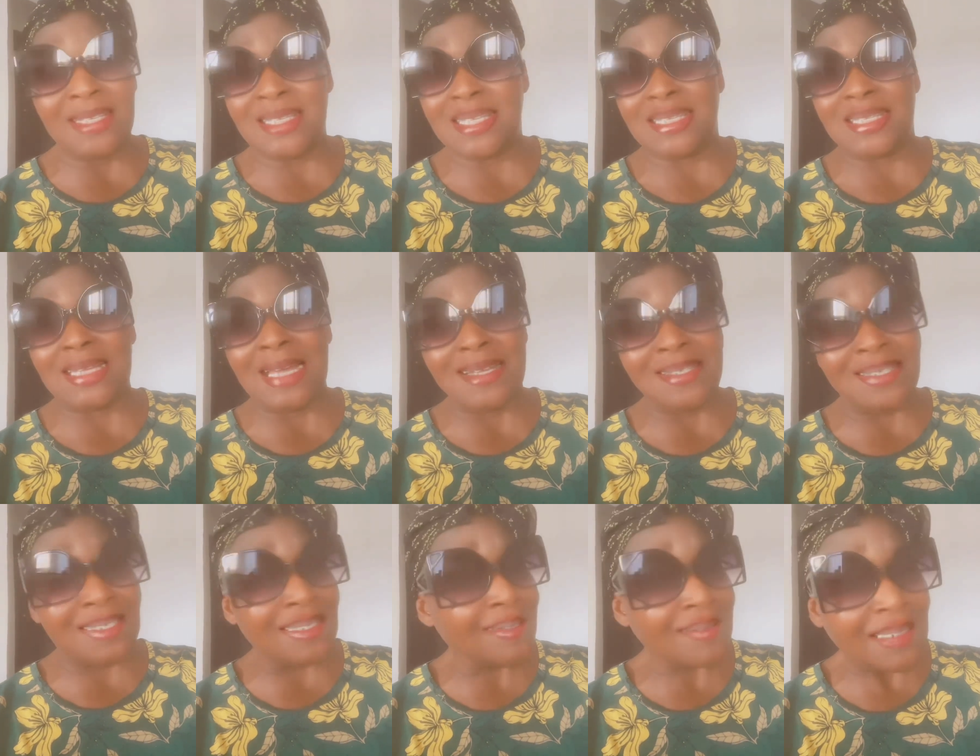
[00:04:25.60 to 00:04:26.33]
is
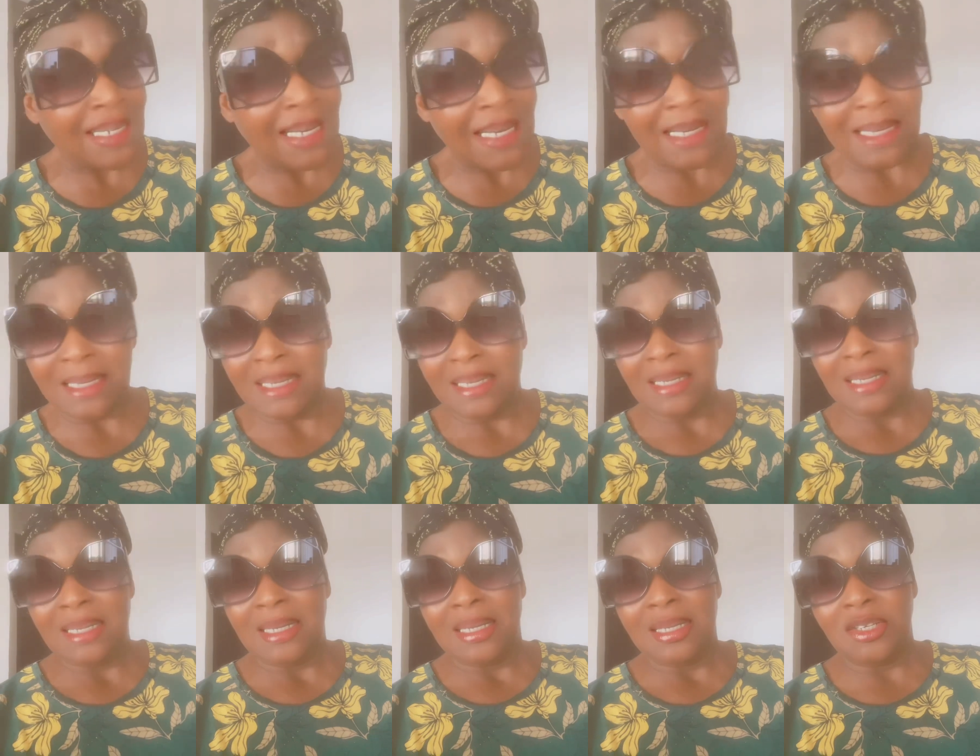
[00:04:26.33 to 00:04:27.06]
Nigeria.
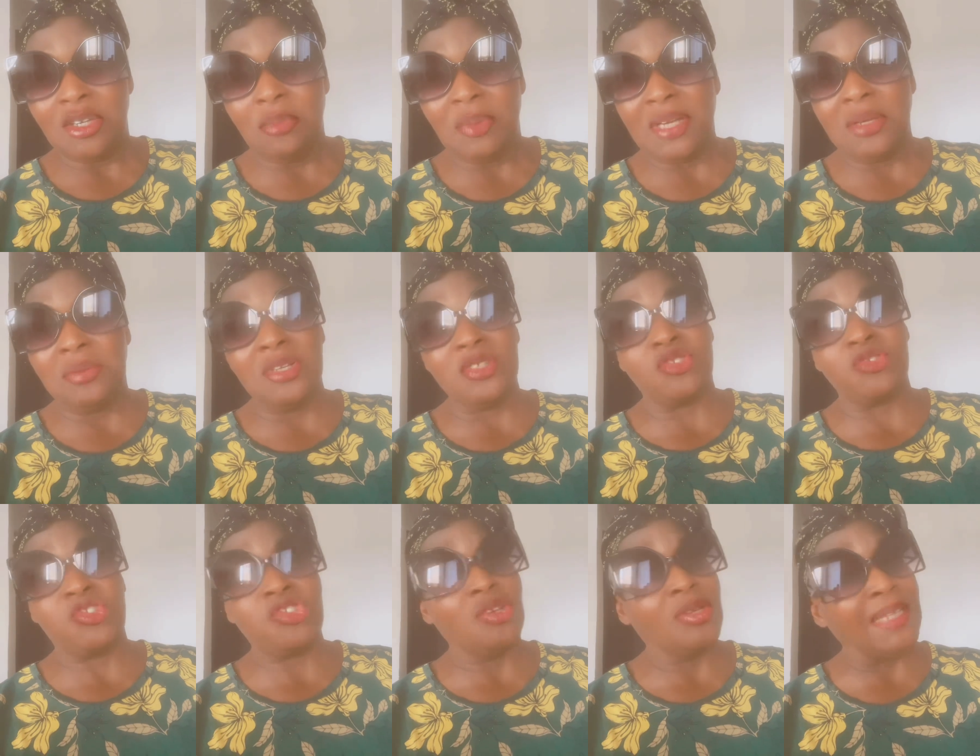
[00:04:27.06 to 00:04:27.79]
Nobody wants
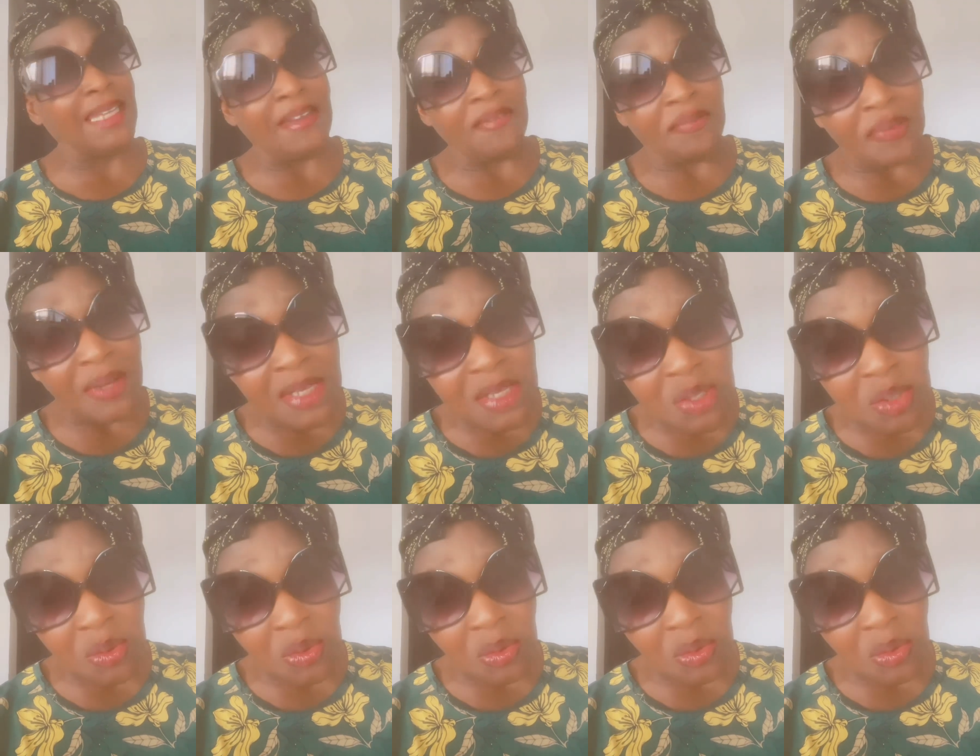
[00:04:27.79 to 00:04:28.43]
to show their face,